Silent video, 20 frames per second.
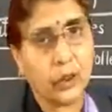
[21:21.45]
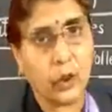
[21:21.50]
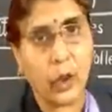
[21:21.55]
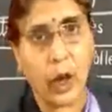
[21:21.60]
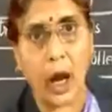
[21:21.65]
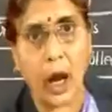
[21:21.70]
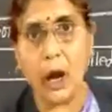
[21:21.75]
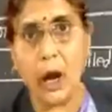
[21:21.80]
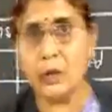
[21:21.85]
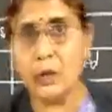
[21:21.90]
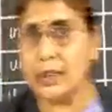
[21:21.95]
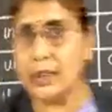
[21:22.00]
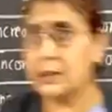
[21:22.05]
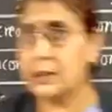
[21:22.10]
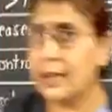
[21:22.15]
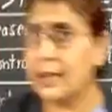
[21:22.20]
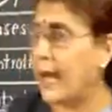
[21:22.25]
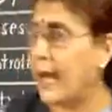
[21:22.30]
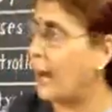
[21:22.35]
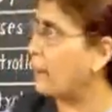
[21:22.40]
So how
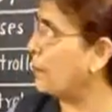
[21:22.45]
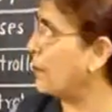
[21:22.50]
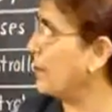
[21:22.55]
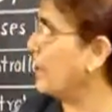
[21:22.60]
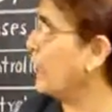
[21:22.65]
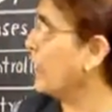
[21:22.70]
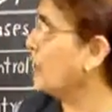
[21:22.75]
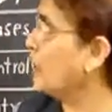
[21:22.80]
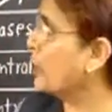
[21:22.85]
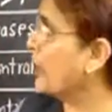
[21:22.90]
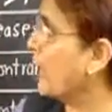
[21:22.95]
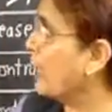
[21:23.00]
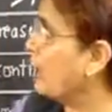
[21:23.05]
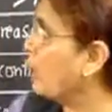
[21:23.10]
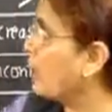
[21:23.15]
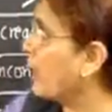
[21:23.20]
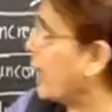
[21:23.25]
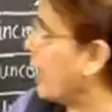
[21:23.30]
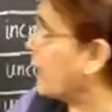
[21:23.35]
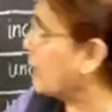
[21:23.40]
this will happen? You
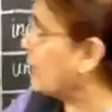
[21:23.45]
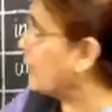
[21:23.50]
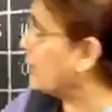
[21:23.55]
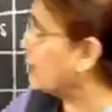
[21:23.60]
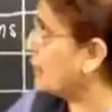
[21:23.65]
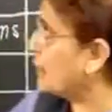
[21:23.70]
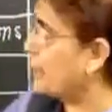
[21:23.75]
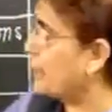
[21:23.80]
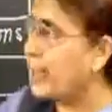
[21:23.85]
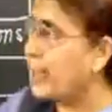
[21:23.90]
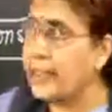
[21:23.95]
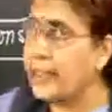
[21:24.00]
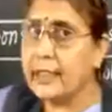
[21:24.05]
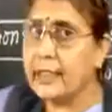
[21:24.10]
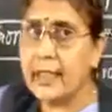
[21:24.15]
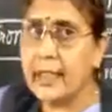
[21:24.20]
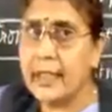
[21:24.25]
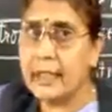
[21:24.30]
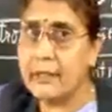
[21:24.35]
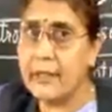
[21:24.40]
can look at this figure
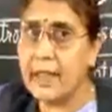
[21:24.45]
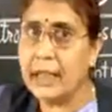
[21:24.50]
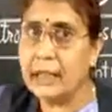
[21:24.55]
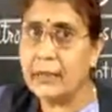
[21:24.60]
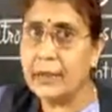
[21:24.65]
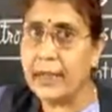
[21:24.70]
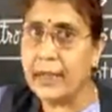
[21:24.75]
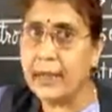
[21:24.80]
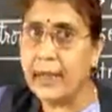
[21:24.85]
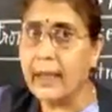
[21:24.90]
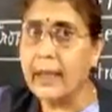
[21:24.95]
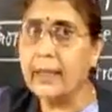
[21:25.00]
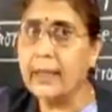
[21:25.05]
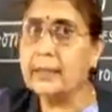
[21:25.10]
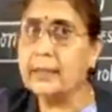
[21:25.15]
in the reverse way.